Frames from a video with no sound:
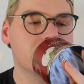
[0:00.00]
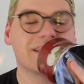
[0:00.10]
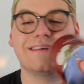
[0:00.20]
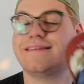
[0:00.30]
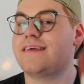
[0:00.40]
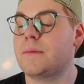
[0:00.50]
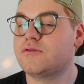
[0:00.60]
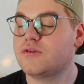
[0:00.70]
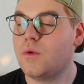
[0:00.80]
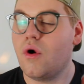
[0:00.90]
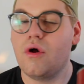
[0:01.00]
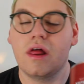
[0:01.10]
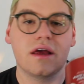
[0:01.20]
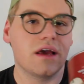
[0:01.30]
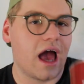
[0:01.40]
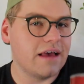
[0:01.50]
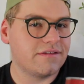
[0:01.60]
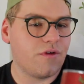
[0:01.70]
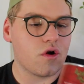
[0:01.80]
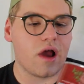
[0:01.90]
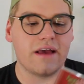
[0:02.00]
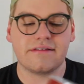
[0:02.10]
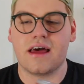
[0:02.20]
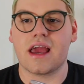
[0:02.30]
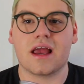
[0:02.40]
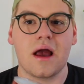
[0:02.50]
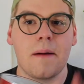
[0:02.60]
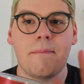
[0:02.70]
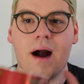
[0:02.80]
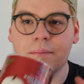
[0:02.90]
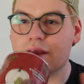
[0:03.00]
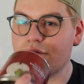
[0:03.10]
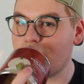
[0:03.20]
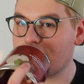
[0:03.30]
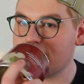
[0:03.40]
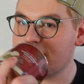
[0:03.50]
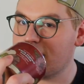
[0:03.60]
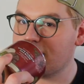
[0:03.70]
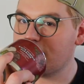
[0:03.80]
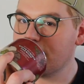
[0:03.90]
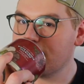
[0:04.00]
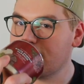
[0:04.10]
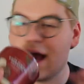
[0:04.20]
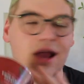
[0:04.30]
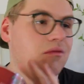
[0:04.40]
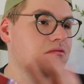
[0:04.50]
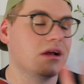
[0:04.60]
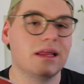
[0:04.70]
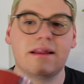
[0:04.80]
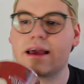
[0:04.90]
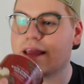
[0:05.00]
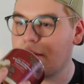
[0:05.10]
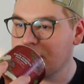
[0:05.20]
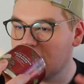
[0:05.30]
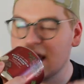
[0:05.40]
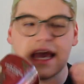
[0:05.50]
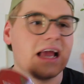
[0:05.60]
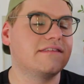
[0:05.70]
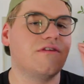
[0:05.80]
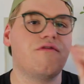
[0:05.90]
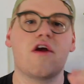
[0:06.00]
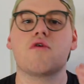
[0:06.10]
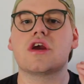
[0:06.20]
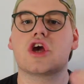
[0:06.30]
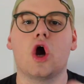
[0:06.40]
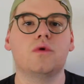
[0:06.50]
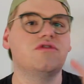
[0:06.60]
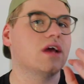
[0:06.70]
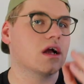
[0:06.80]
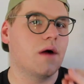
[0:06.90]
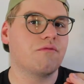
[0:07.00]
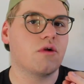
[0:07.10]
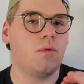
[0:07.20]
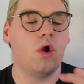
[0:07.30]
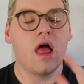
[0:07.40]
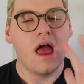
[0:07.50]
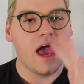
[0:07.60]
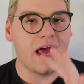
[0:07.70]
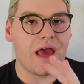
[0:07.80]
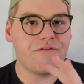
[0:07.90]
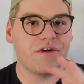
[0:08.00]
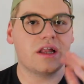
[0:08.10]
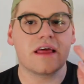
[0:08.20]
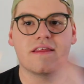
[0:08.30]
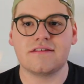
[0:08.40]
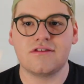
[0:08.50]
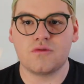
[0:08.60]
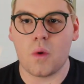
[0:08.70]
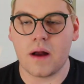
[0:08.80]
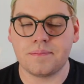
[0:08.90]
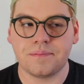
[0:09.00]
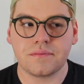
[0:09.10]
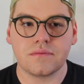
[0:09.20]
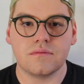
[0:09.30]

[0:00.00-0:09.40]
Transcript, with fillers: conceptual as far as like pumpkin fragrances. I really like it. It's very cozy and comfortable, and I feel like this is one,